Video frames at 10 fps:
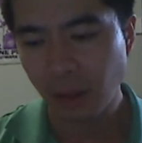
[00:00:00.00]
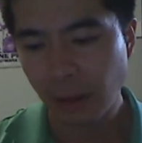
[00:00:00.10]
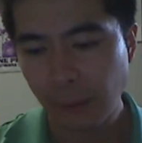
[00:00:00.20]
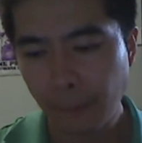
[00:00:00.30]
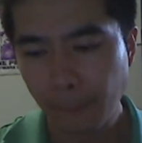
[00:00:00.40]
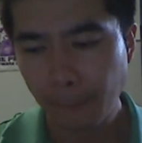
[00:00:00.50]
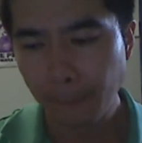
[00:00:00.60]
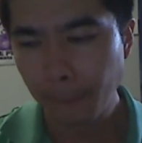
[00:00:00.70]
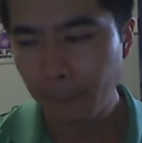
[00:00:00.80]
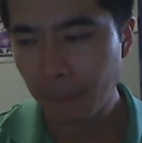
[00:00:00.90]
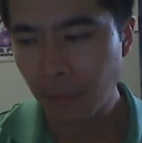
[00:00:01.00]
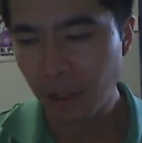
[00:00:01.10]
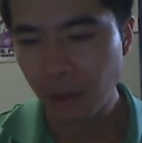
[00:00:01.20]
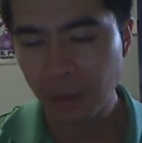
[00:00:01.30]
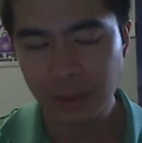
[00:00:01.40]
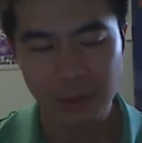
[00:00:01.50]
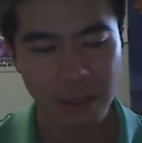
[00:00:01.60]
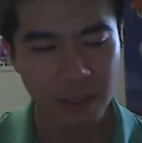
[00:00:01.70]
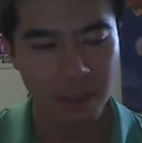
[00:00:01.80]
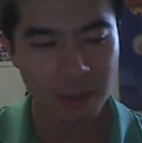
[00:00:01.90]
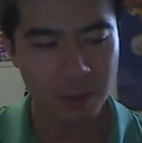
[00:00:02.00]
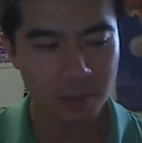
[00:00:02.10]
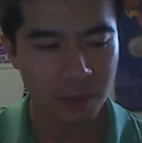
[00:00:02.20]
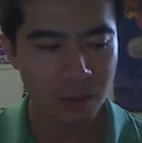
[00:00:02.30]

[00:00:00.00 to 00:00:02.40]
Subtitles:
I don't know what else to say except,